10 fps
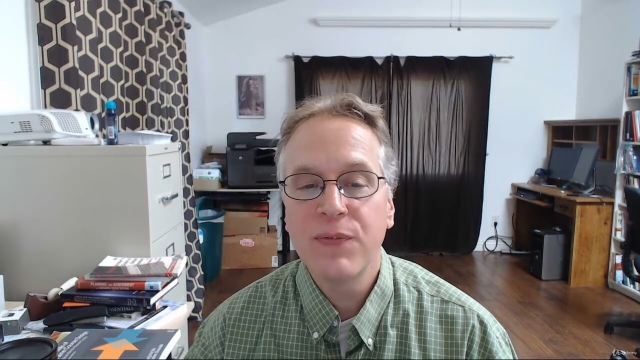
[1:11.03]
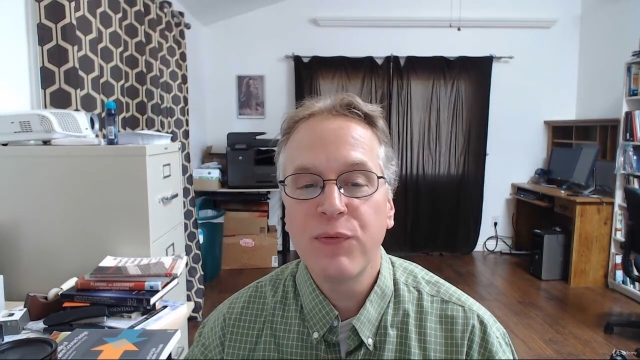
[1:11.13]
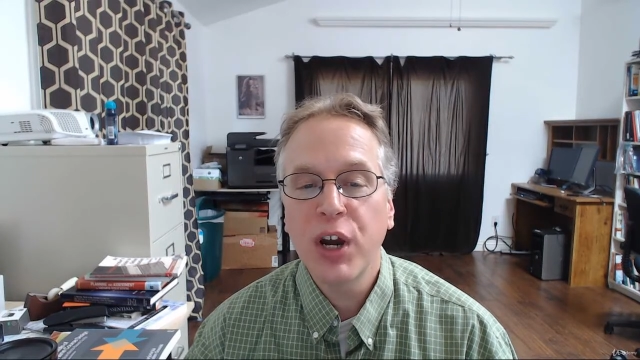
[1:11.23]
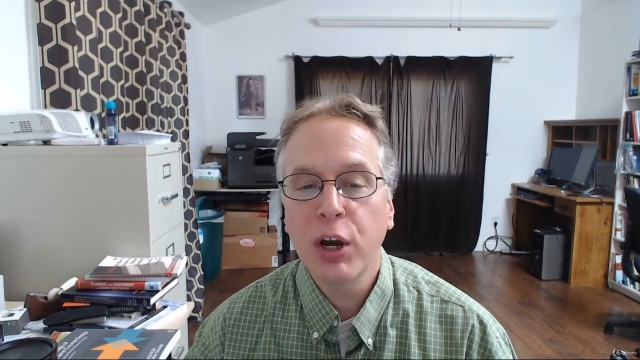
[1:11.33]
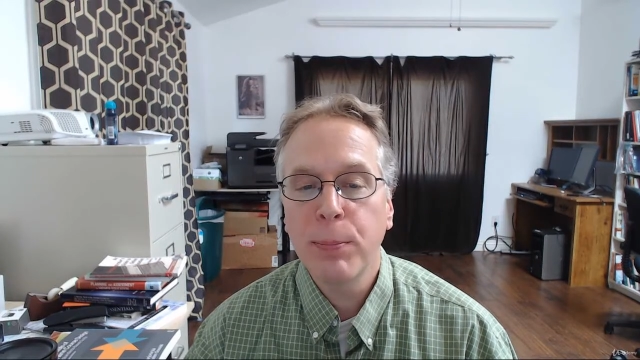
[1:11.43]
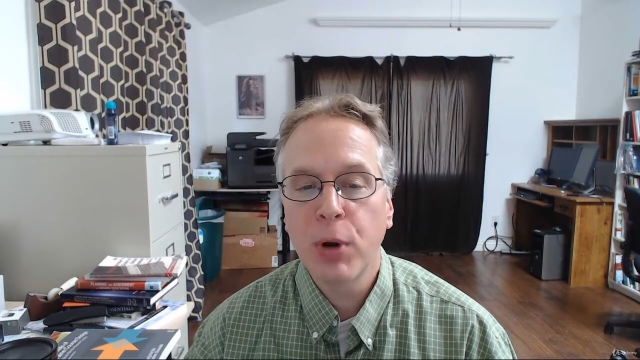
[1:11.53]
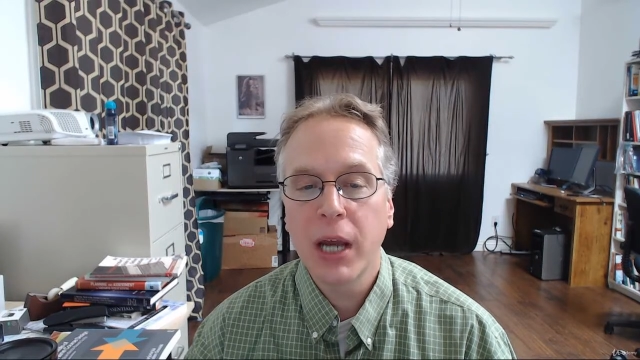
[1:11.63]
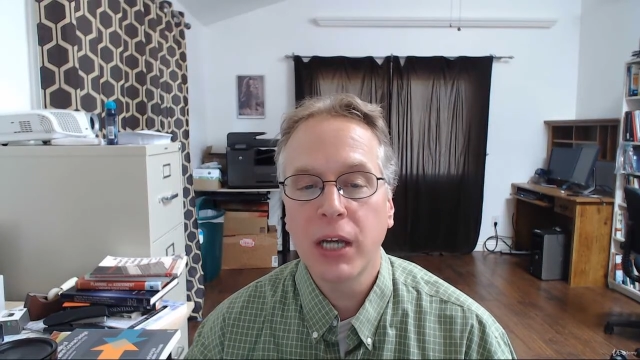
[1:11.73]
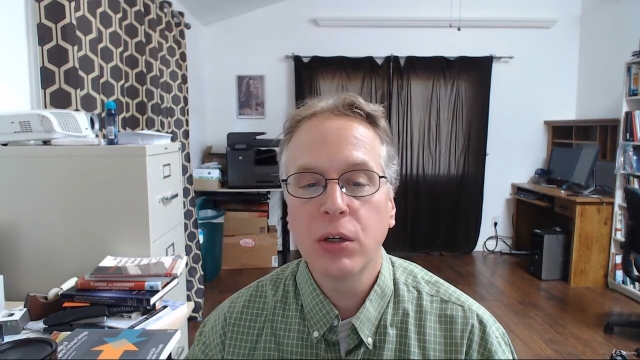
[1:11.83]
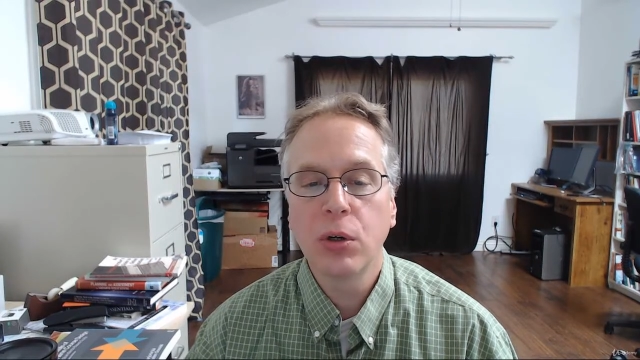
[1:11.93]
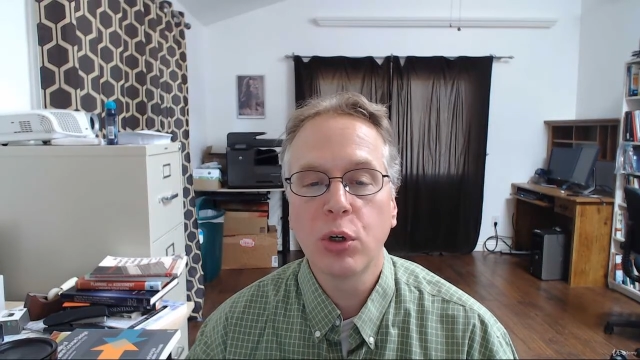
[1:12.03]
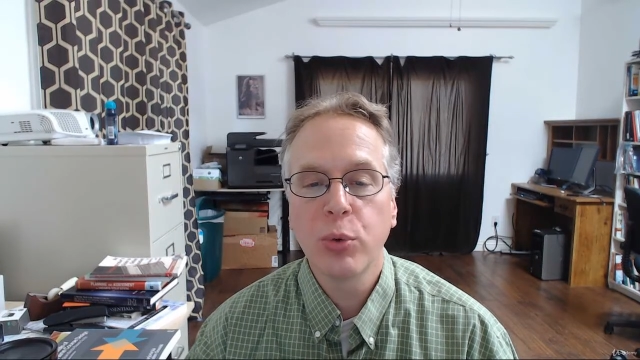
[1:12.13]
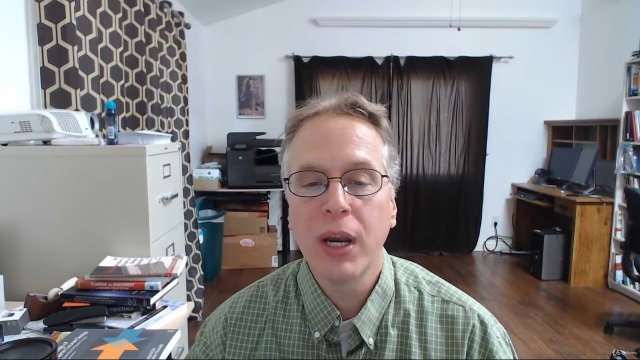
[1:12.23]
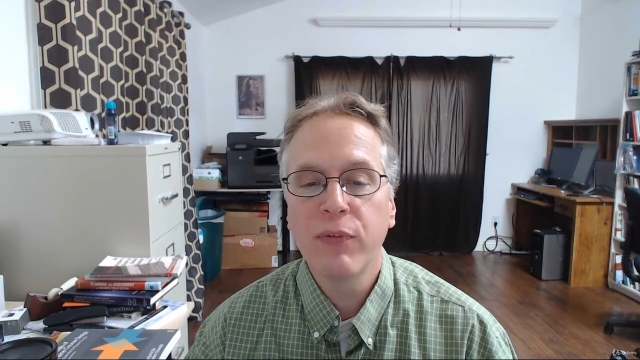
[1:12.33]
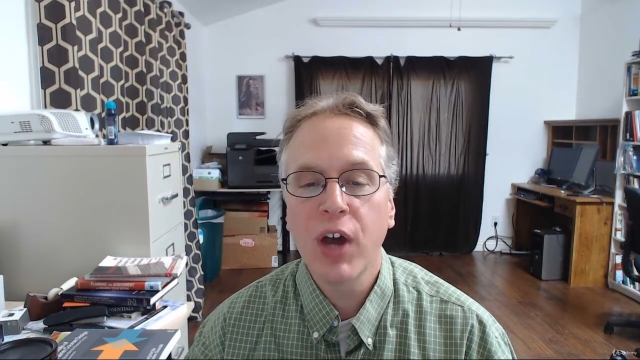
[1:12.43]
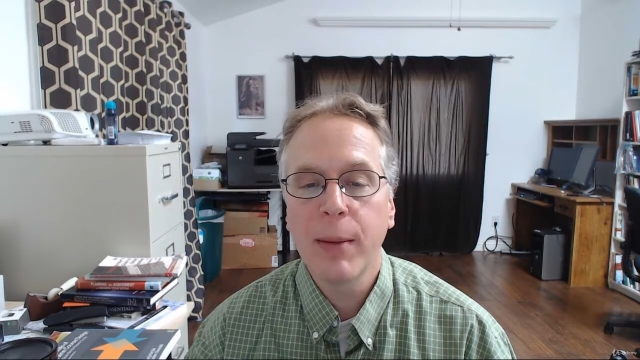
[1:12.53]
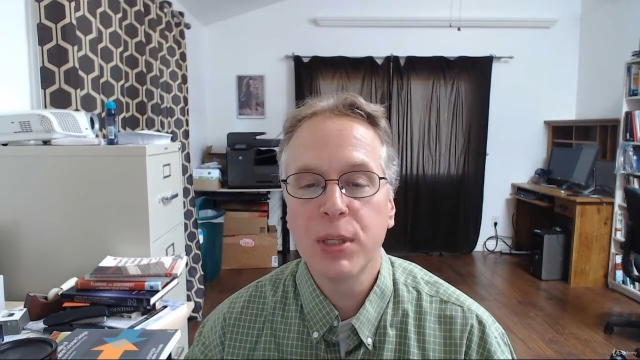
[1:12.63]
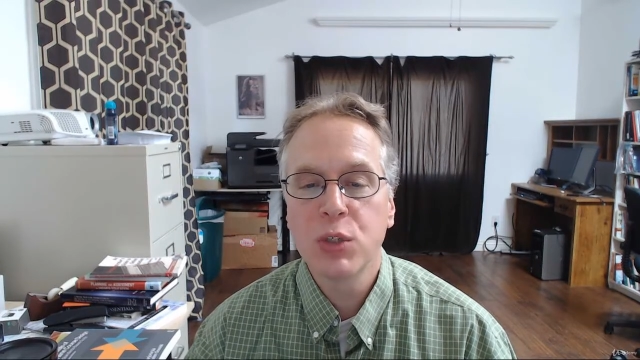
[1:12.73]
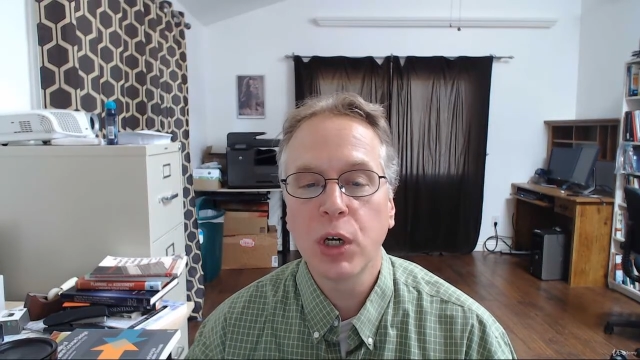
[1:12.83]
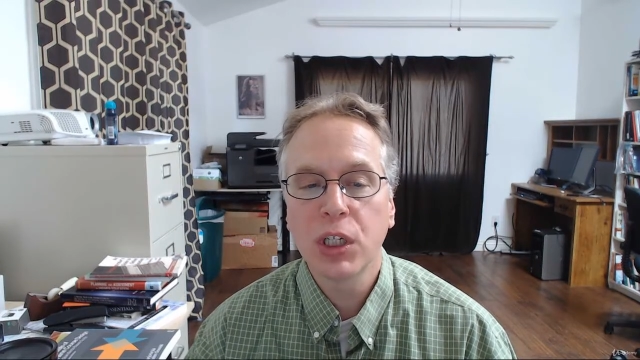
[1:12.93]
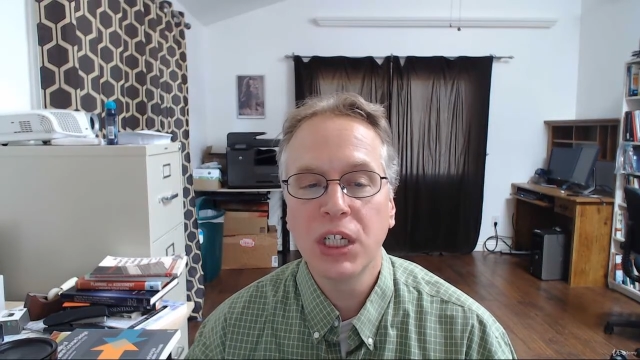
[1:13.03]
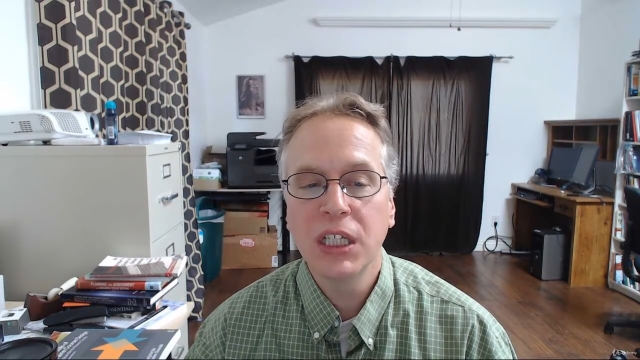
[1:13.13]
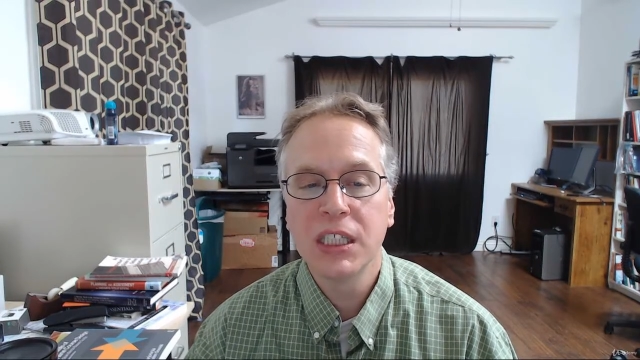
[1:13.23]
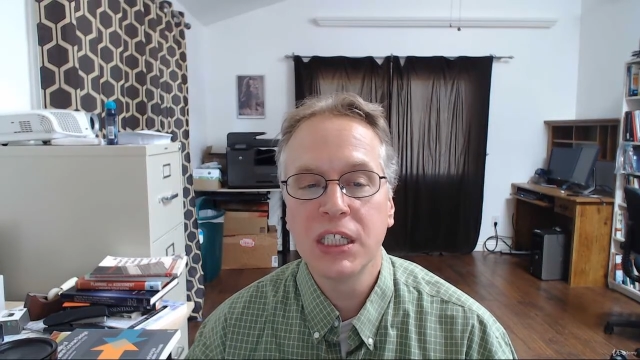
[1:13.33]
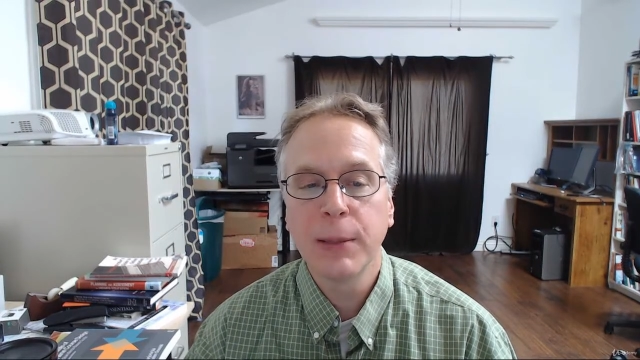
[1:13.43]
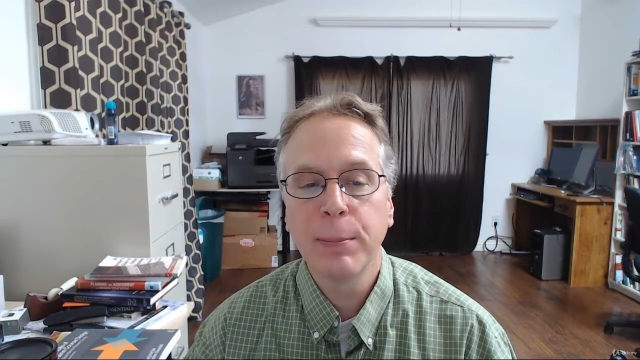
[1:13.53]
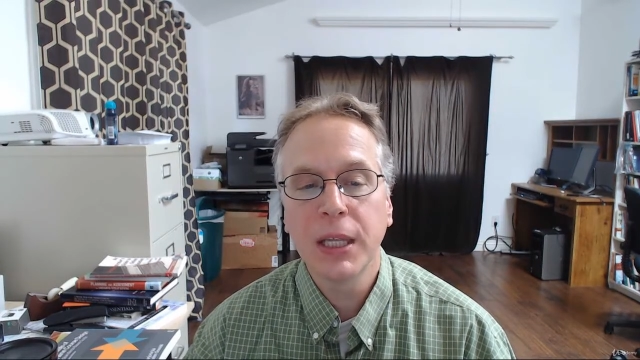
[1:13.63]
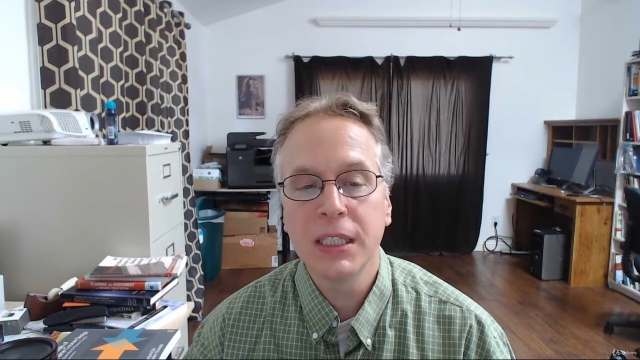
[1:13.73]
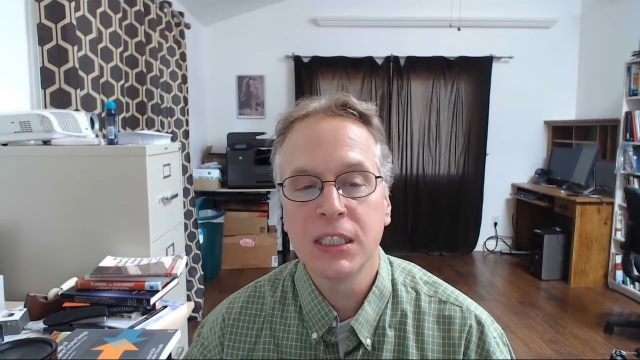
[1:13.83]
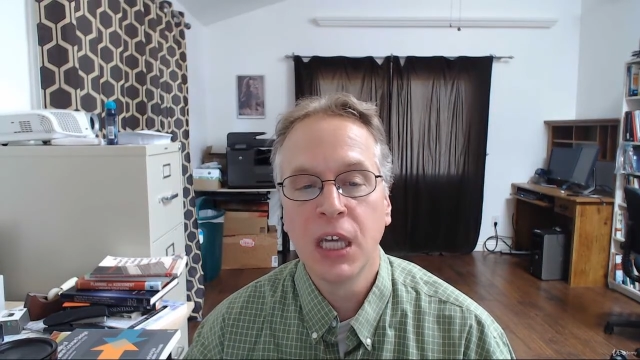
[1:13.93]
very practical Creative Commons worksheets and templates